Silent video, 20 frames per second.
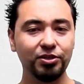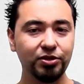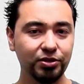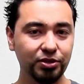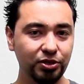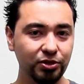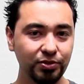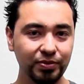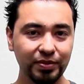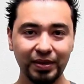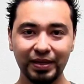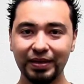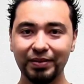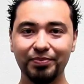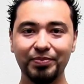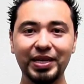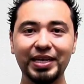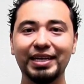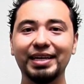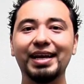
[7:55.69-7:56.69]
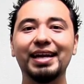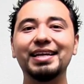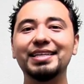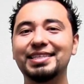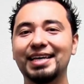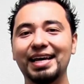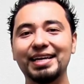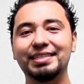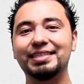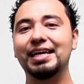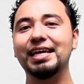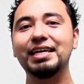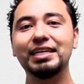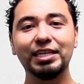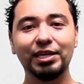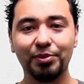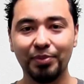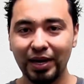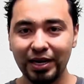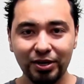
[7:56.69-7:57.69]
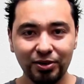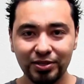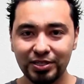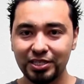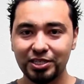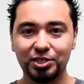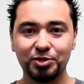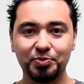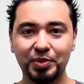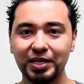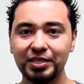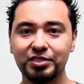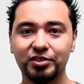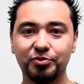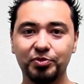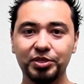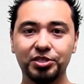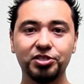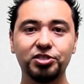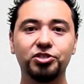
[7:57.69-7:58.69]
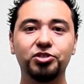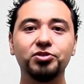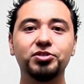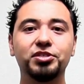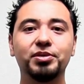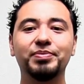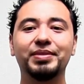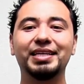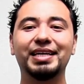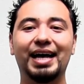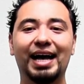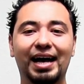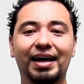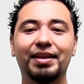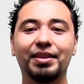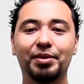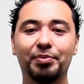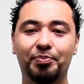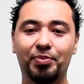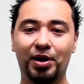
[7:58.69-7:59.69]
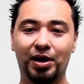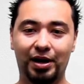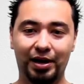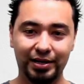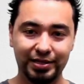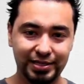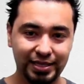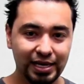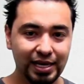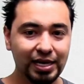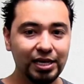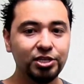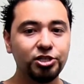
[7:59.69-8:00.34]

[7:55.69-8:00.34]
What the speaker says: You make it out of titanium. I know it's expensive, but just do something out of the box.